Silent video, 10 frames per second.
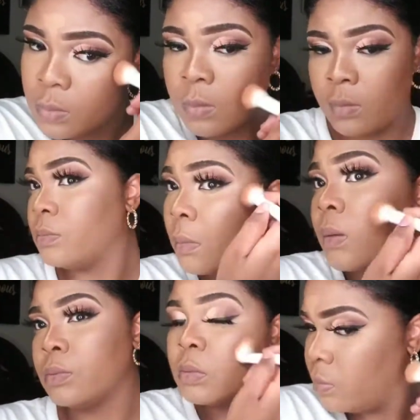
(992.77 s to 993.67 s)

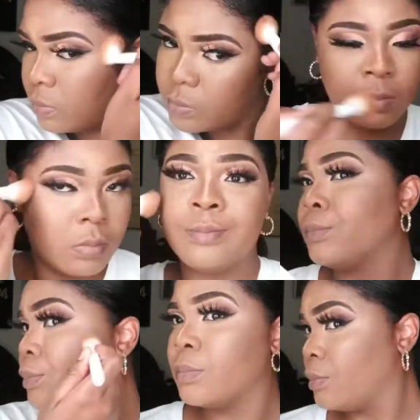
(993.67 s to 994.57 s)
everything is
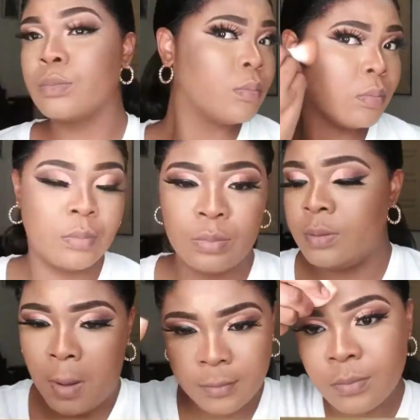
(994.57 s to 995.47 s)
blended
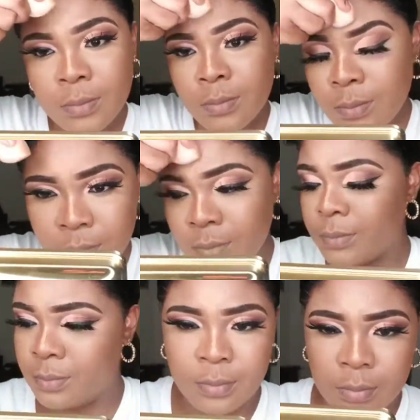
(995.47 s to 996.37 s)
and
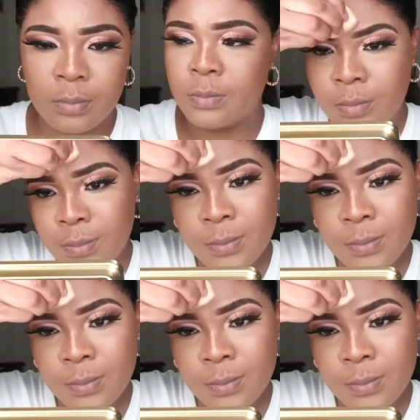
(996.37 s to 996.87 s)
looking